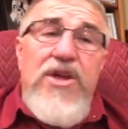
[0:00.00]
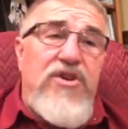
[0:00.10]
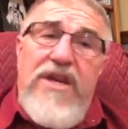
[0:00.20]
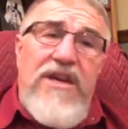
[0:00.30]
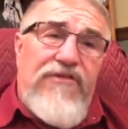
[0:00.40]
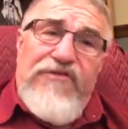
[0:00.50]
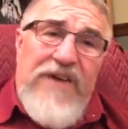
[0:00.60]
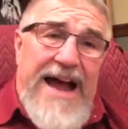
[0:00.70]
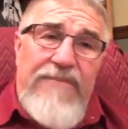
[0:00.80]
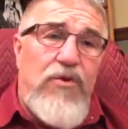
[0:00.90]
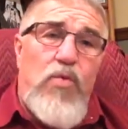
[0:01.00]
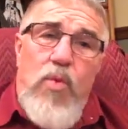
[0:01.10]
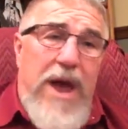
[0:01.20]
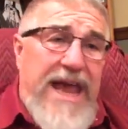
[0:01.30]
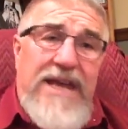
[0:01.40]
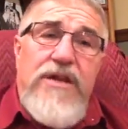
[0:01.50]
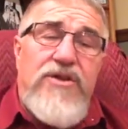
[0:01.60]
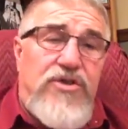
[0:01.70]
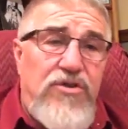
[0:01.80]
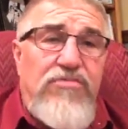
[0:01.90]
You need to find the way to
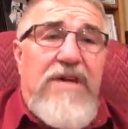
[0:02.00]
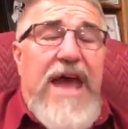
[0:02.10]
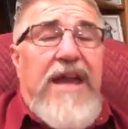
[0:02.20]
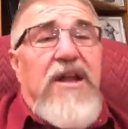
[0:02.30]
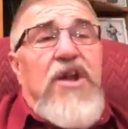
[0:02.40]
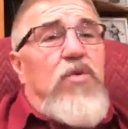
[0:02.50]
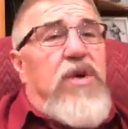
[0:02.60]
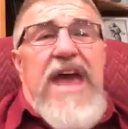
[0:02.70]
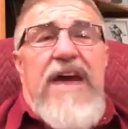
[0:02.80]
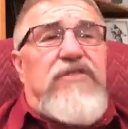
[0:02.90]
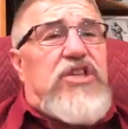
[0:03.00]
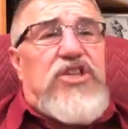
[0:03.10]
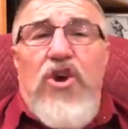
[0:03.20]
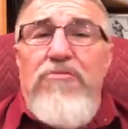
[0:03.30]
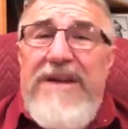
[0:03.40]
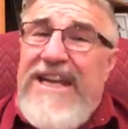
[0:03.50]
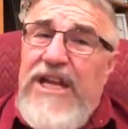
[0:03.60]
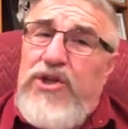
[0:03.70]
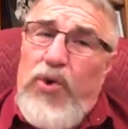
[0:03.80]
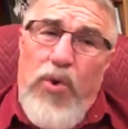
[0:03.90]
do that. We have so
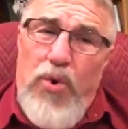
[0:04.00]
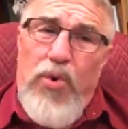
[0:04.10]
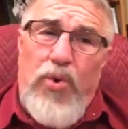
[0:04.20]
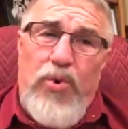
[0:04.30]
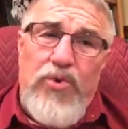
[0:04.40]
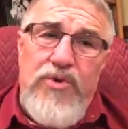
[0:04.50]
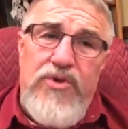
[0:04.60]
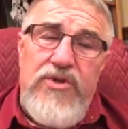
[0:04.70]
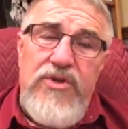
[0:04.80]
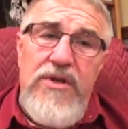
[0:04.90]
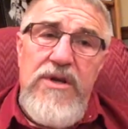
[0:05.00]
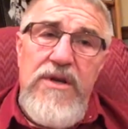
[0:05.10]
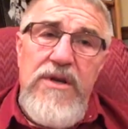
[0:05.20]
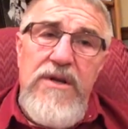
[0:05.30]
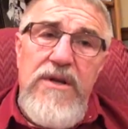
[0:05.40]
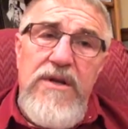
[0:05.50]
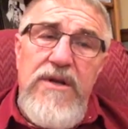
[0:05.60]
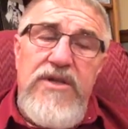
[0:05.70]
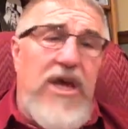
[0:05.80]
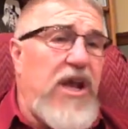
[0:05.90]
many tools.
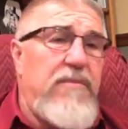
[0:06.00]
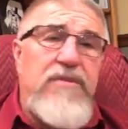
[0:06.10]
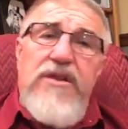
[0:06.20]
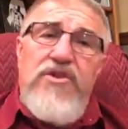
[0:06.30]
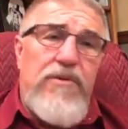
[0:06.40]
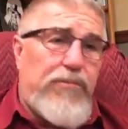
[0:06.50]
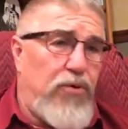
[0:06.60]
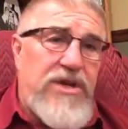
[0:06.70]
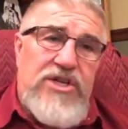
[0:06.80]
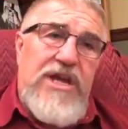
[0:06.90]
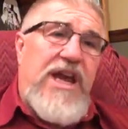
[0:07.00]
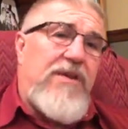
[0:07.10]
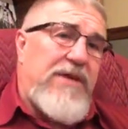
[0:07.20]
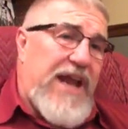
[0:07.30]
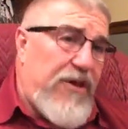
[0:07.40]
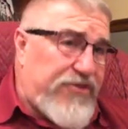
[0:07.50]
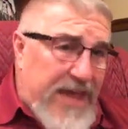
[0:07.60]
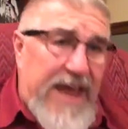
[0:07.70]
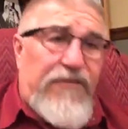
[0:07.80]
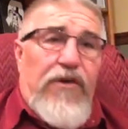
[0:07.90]
Tell them that you appreciate them and how
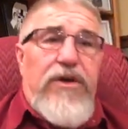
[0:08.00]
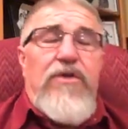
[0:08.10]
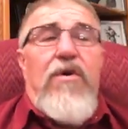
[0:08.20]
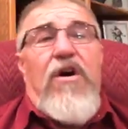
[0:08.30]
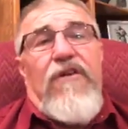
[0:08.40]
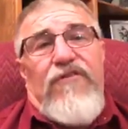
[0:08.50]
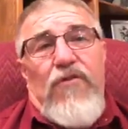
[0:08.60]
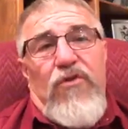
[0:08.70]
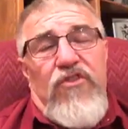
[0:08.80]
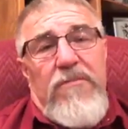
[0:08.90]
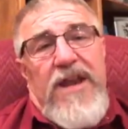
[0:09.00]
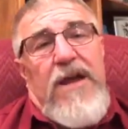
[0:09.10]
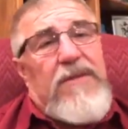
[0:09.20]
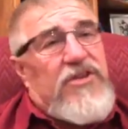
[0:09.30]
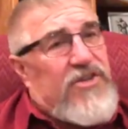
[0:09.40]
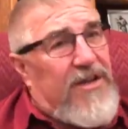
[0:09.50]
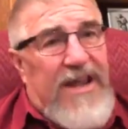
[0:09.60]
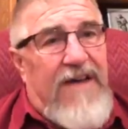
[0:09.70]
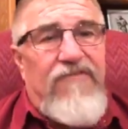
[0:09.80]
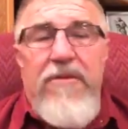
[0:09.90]
thankful you are for them and how much you
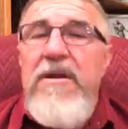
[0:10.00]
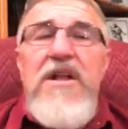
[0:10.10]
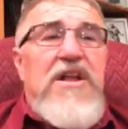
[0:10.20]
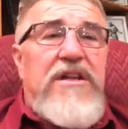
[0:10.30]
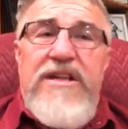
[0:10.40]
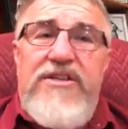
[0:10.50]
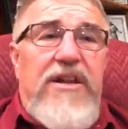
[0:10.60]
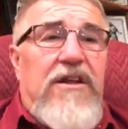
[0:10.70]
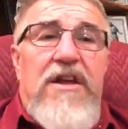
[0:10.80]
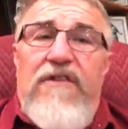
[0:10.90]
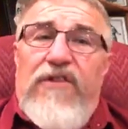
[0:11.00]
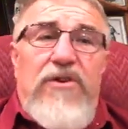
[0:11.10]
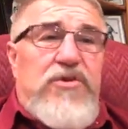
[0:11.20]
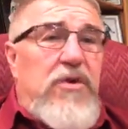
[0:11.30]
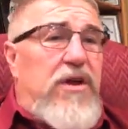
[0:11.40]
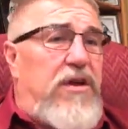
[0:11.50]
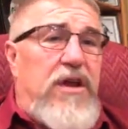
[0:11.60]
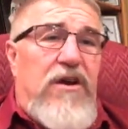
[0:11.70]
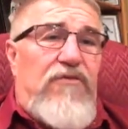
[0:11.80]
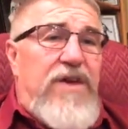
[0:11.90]
love them. Listen, folks, we
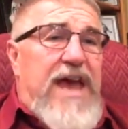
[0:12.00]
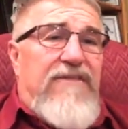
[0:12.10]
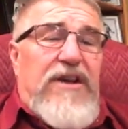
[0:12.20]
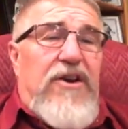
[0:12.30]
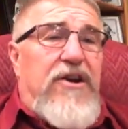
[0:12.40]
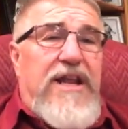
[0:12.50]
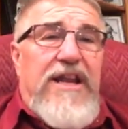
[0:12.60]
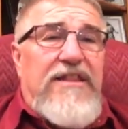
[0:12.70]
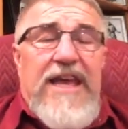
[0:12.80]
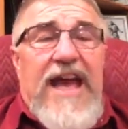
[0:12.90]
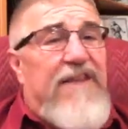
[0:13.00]
you know we haven't learned anything.